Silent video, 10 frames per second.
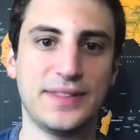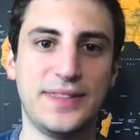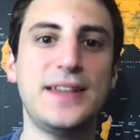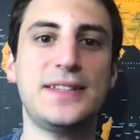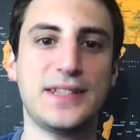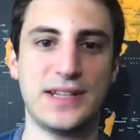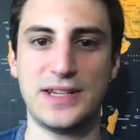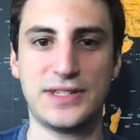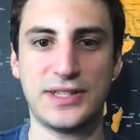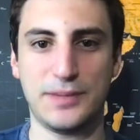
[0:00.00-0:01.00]
this
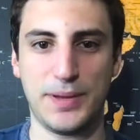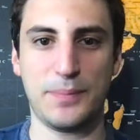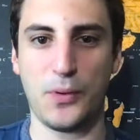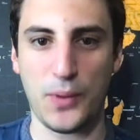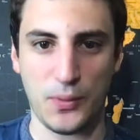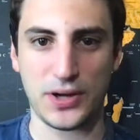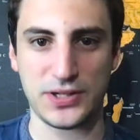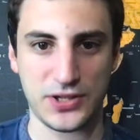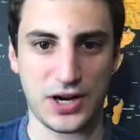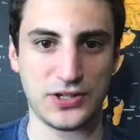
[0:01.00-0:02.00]
is the people we want
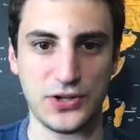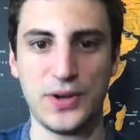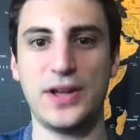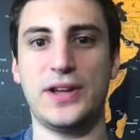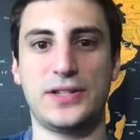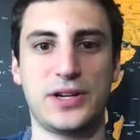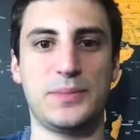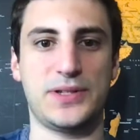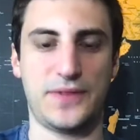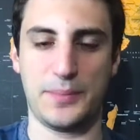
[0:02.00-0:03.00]
to talk to in
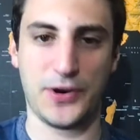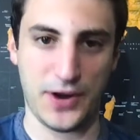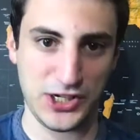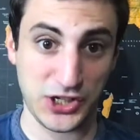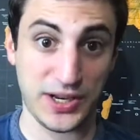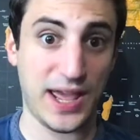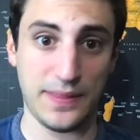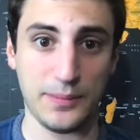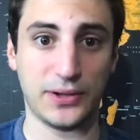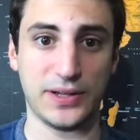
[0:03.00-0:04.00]
terms of immigration
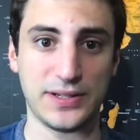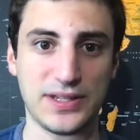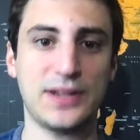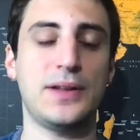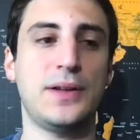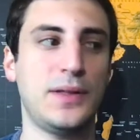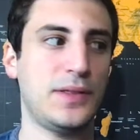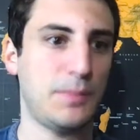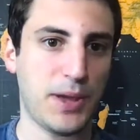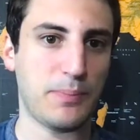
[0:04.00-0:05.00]
and the Middle East.
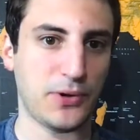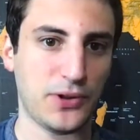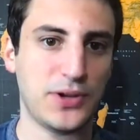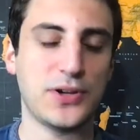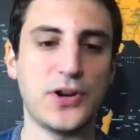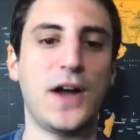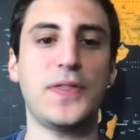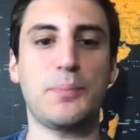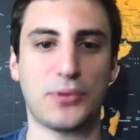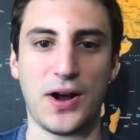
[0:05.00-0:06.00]
The people
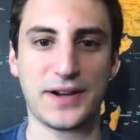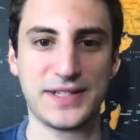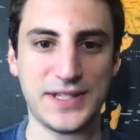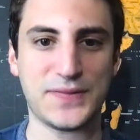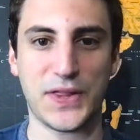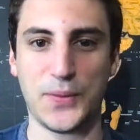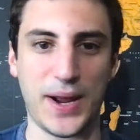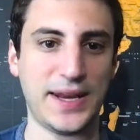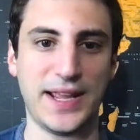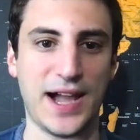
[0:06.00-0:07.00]
not the proxies for the Iranian